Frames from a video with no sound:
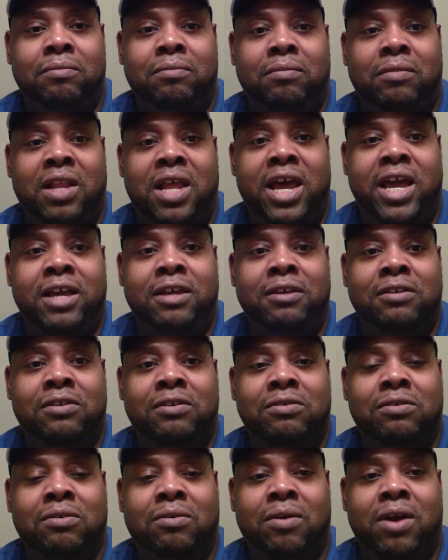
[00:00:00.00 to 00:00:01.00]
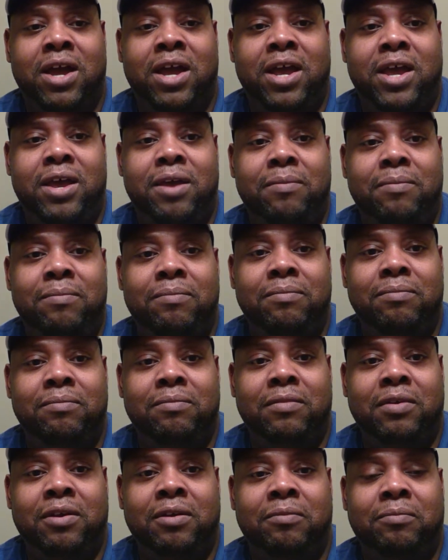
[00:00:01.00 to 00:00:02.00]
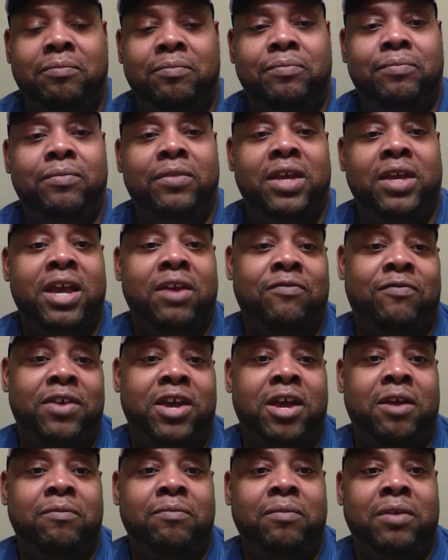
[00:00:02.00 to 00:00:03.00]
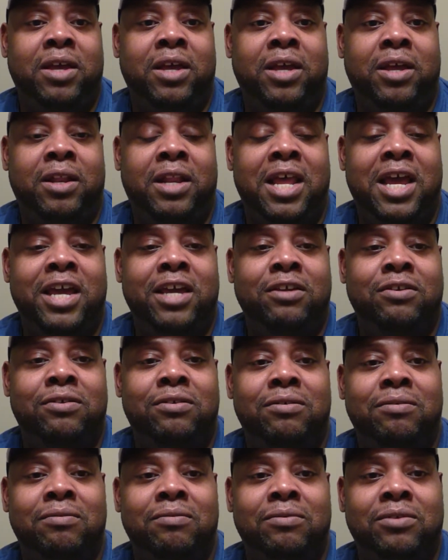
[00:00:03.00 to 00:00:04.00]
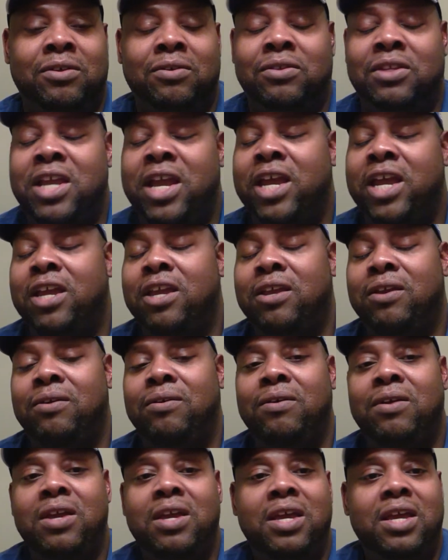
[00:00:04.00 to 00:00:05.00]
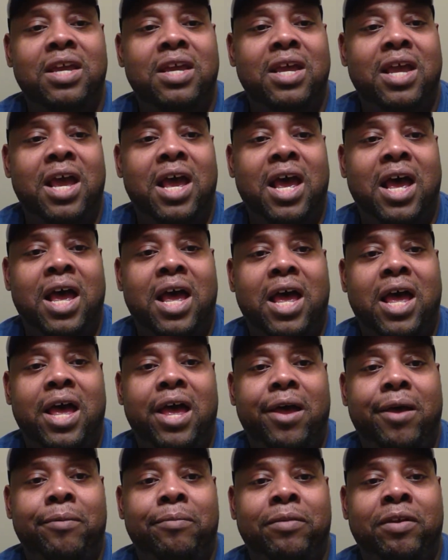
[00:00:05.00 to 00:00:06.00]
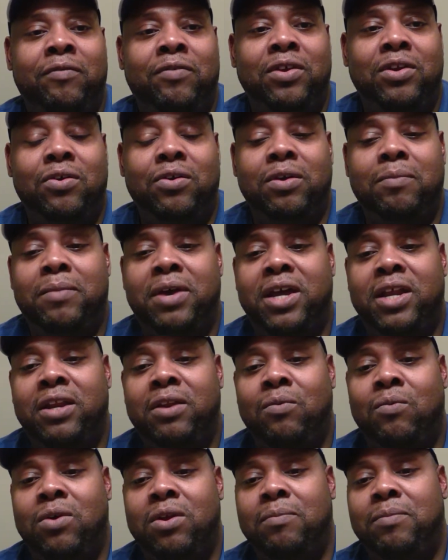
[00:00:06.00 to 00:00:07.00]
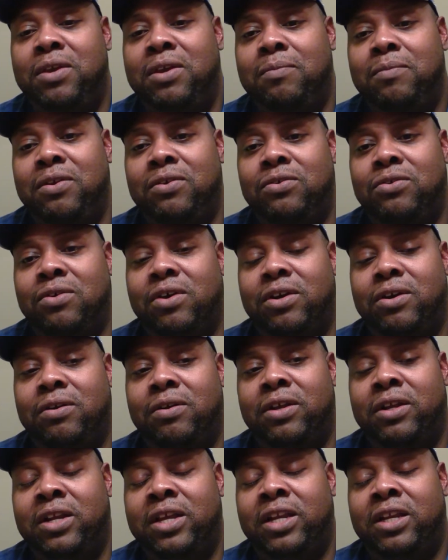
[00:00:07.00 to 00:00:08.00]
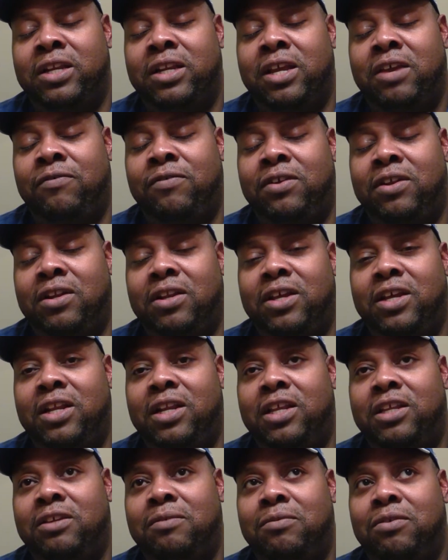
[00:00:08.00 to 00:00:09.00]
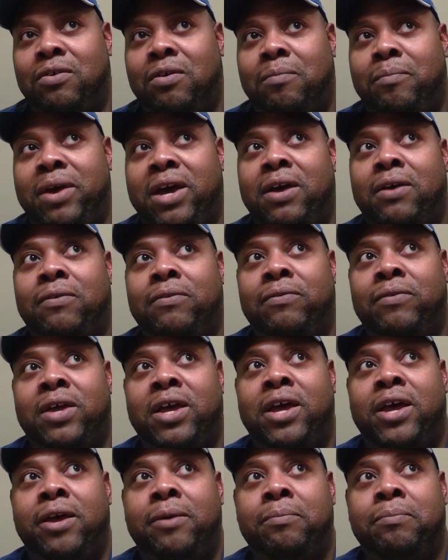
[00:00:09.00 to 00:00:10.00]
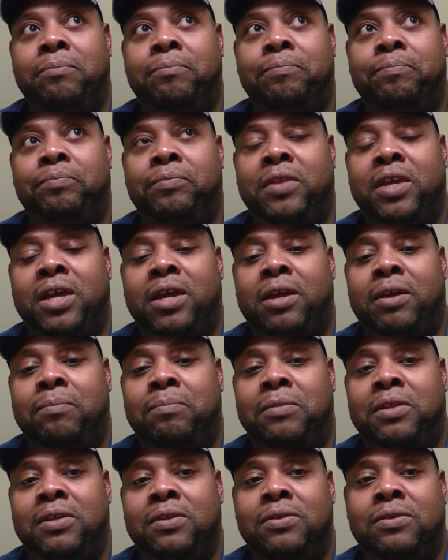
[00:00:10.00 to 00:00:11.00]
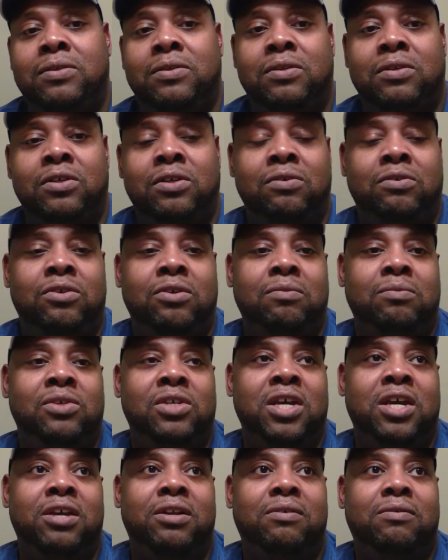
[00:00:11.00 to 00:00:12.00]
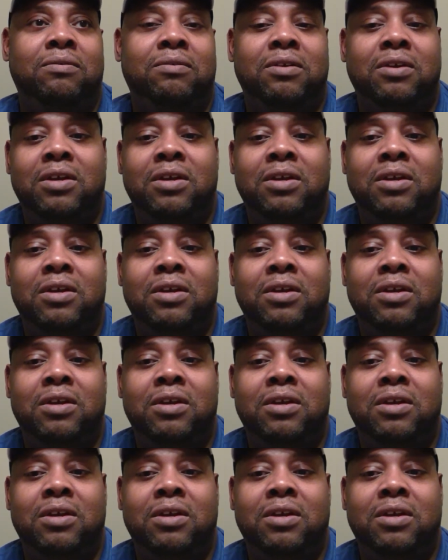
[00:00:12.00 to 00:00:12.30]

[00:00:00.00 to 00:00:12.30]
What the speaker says: Like, subscribe. I got 5 likes. So thank you. If you know anybody that want to be an administrator, definitely let them know about this YouTube channel.